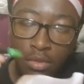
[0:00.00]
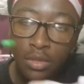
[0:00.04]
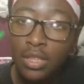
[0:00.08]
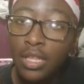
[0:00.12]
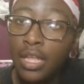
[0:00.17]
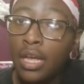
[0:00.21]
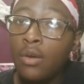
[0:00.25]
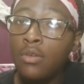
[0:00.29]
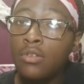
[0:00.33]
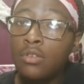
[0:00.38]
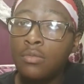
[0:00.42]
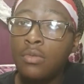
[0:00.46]

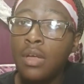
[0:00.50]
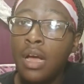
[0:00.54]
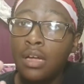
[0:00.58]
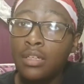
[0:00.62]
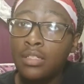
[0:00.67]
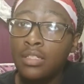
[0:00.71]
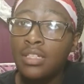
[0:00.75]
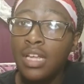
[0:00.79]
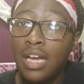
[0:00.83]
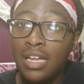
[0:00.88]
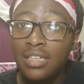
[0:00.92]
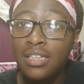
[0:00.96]
That was,
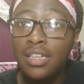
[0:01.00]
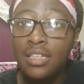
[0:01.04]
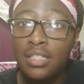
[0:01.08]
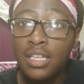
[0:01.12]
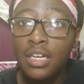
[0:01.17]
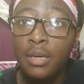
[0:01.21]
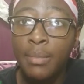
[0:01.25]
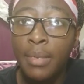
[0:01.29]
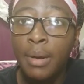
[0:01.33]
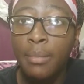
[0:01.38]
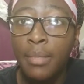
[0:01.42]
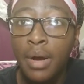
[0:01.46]
I, I, did
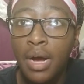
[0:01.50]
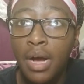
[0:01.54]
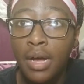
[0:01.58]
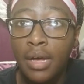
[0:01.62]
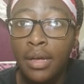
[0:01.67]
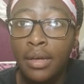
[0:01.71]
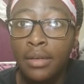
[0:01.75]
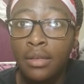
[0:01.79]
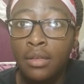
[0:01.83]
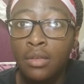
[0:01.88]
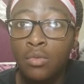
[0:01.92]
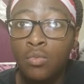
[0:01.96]
that in my
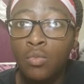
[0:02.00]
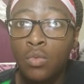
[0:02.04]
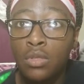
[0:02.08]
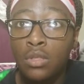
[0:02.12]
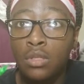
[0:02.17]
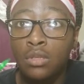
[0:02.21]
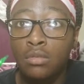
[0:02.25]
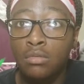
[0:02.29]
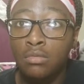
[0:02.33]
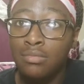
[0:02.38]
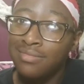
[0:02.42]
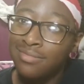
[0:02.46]
mind with
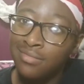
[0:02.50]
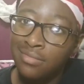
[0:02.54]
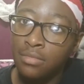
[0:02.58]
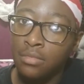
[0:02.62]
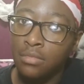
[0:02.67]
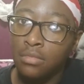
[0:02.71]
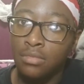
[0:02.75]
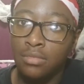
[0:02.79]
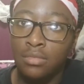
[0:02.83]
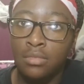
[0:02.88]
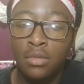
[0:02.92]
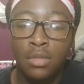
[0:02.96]
the,
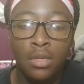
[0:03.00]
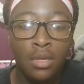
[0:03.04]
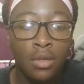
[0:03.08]
mm.